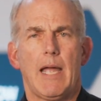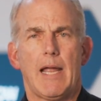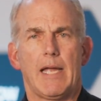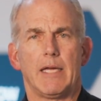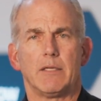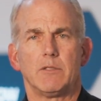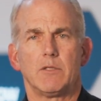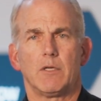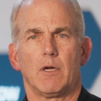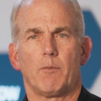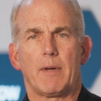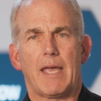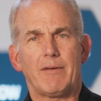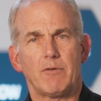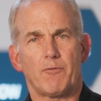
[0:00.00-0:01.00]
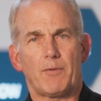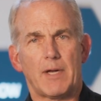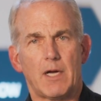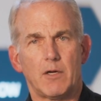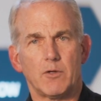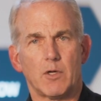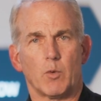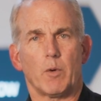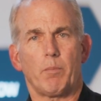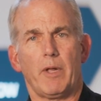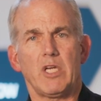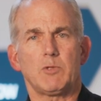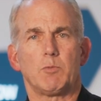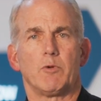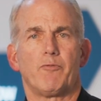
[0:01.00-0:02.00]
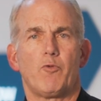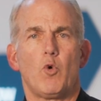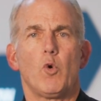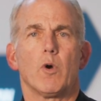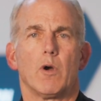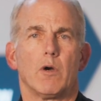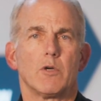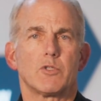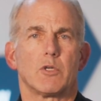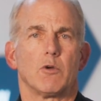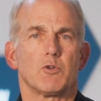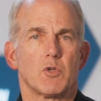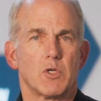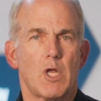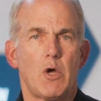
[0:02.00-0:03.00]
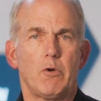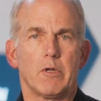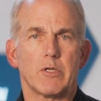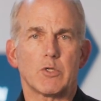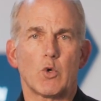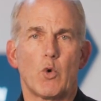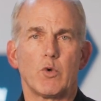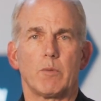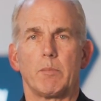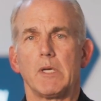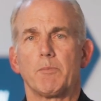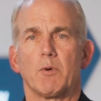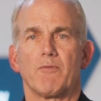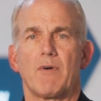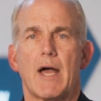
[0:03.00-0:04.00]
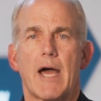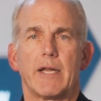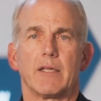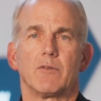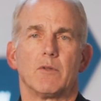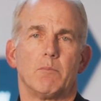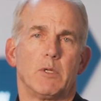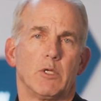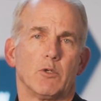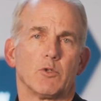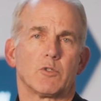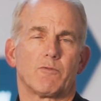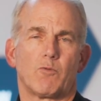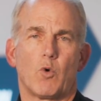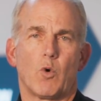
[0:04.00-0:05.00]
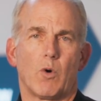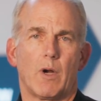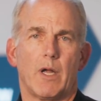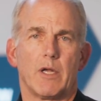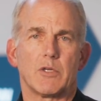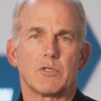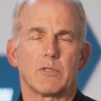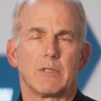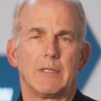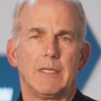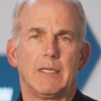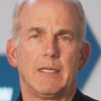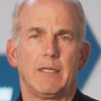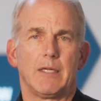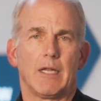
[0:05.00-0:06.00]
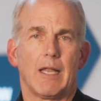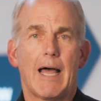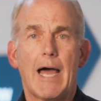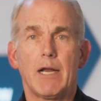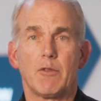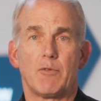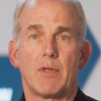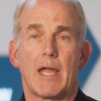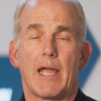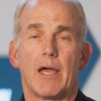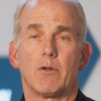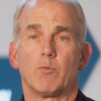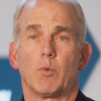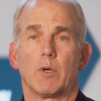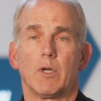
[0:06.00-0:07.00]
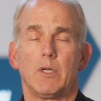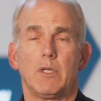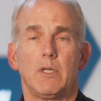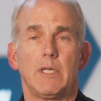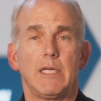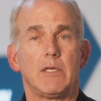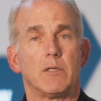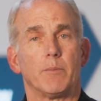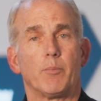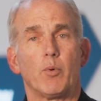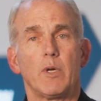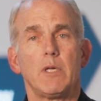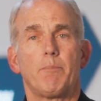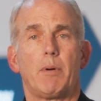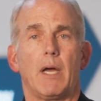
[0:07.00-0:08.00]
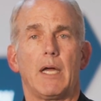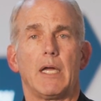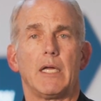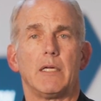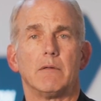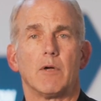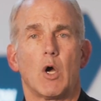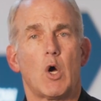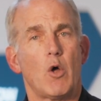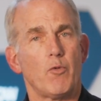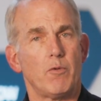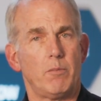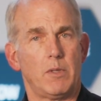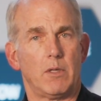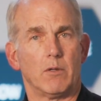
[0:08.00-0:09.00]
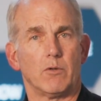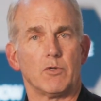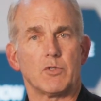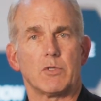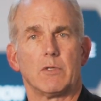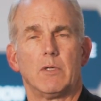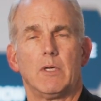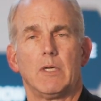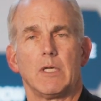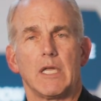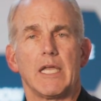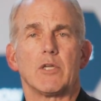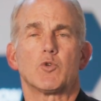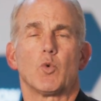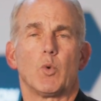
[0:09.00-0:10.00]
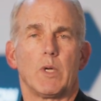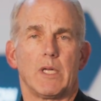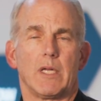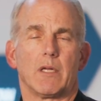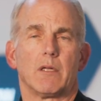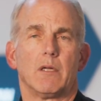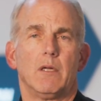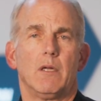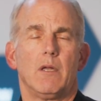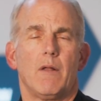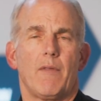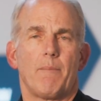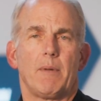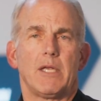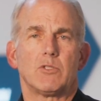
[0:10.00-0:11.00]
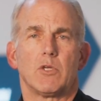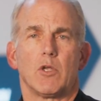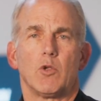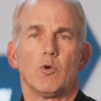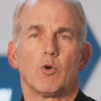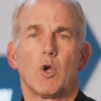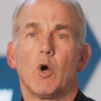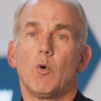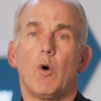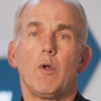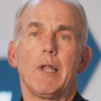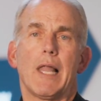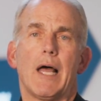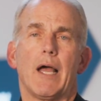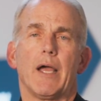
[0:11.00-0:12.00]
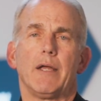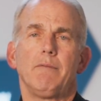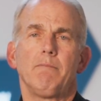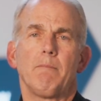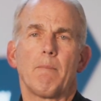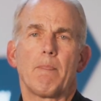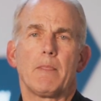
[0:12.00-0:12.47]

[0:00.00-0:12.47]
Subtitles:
and we haven't found a replacement for her, so Sedona is going to be providing the meals for us. In light of that, we're going to need to prepay all the meals each week. That means that you'll go online.